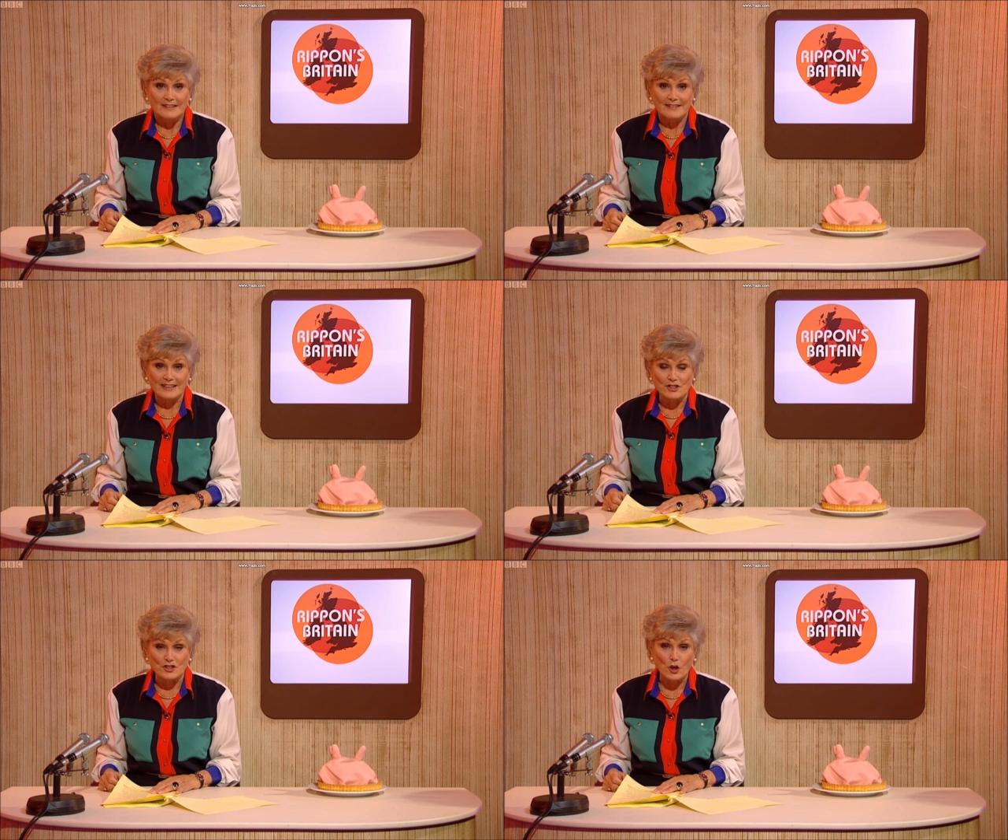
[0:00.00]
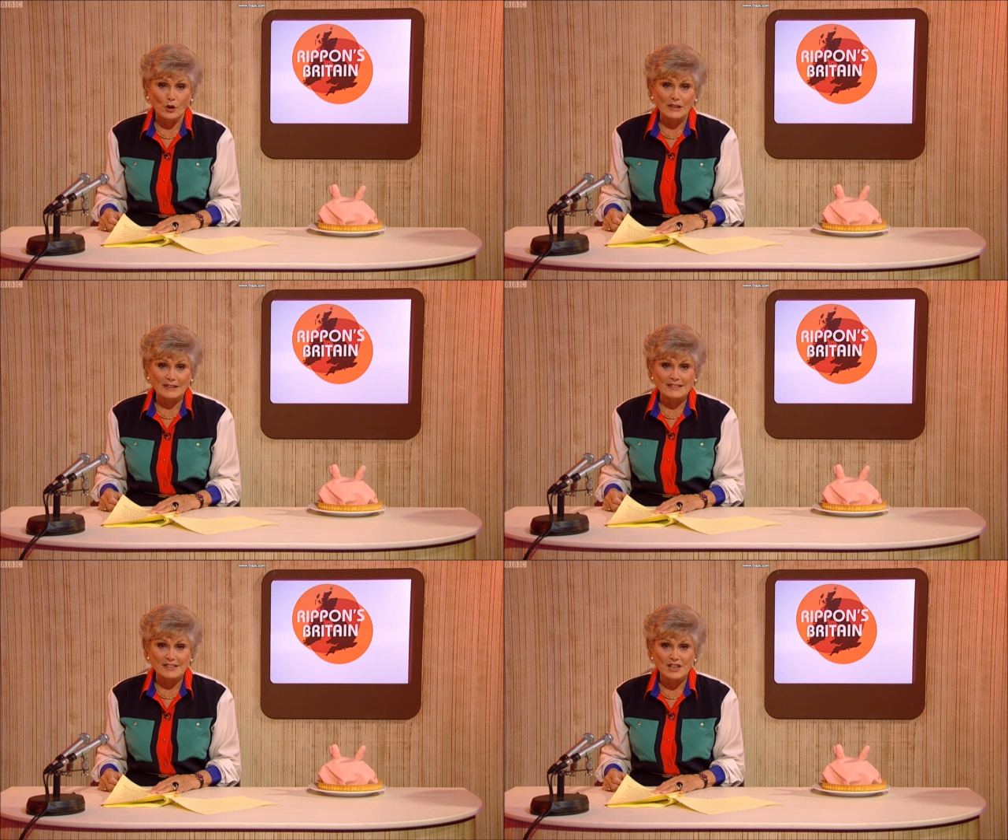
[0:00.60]
The
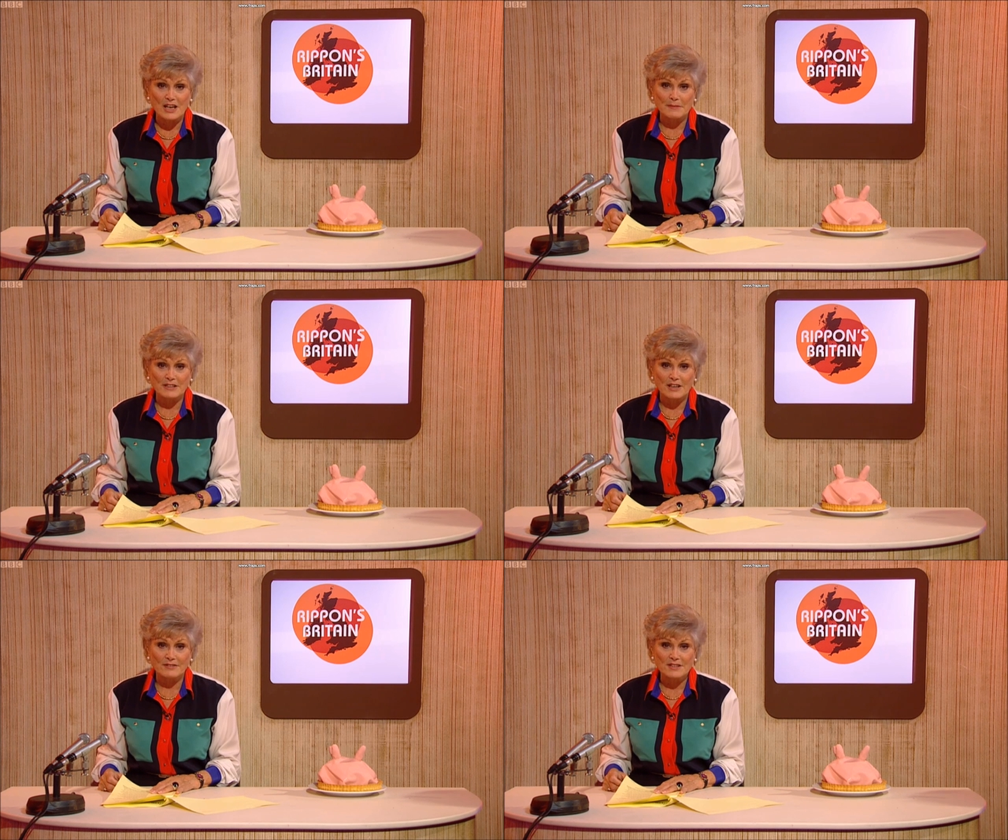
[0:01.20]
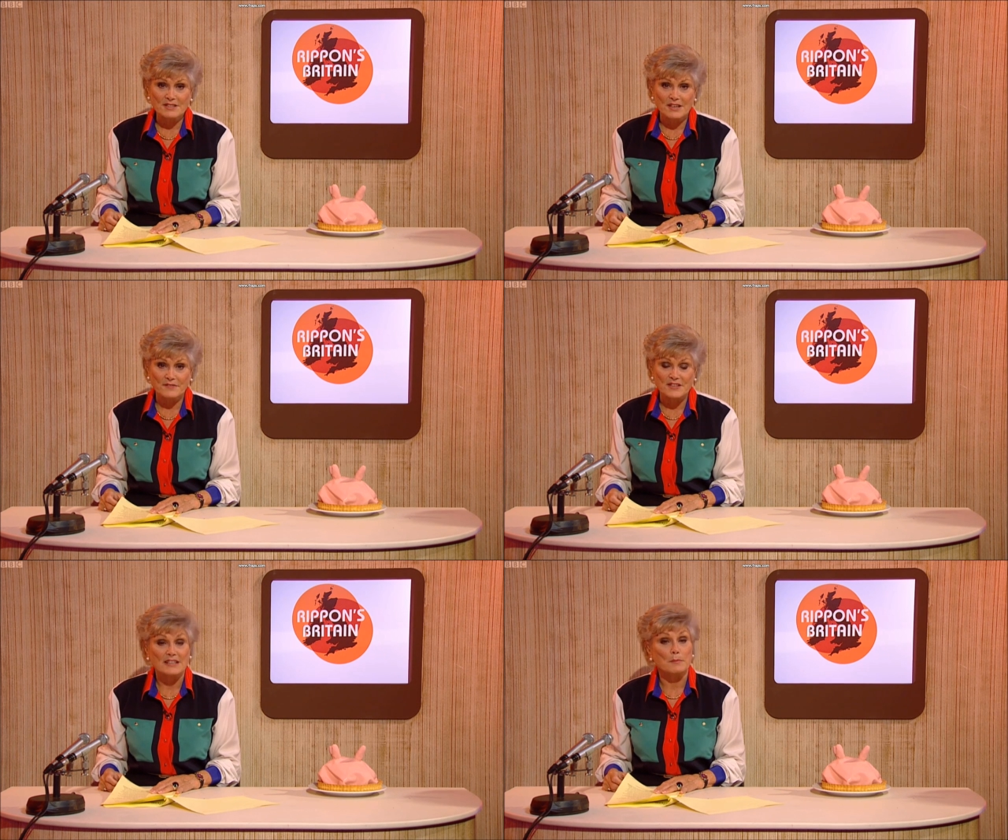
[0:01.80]
doggedly determined owners have
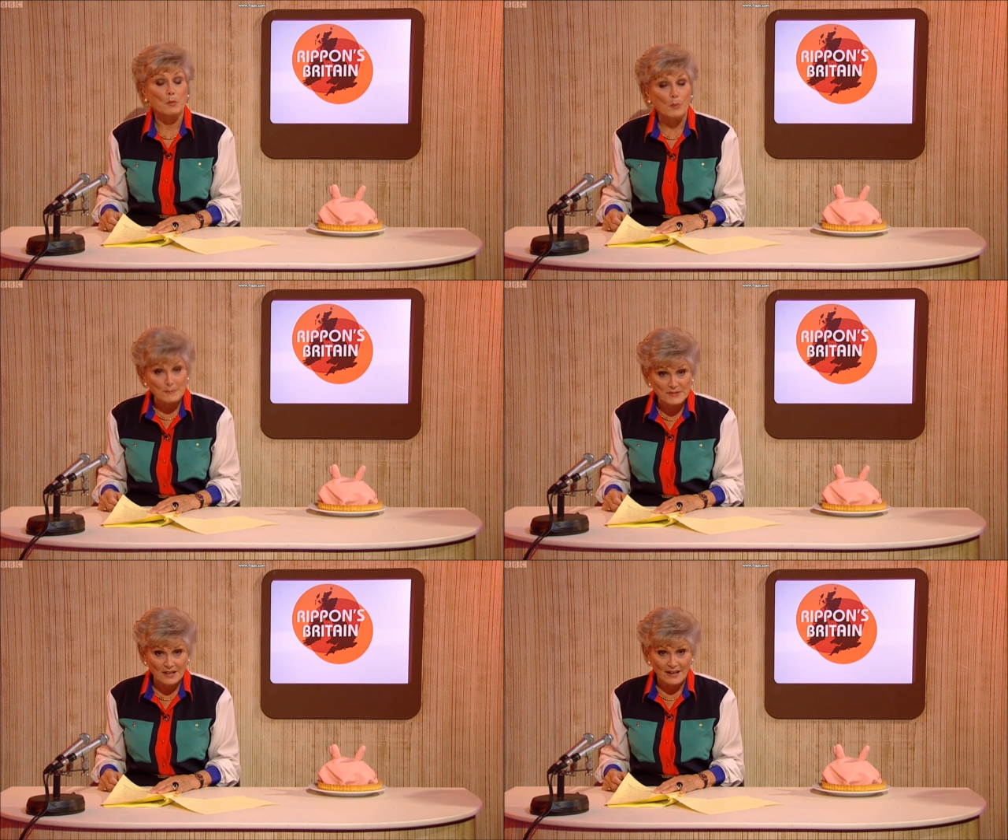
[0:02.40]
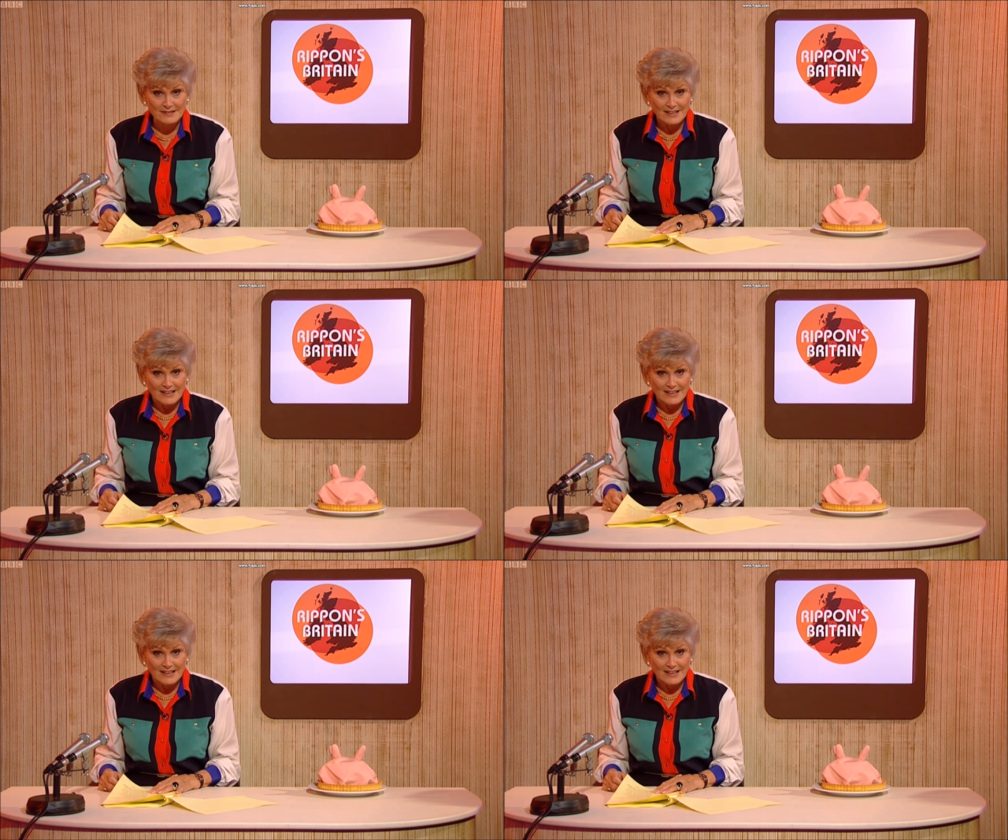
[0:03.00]
set up a website,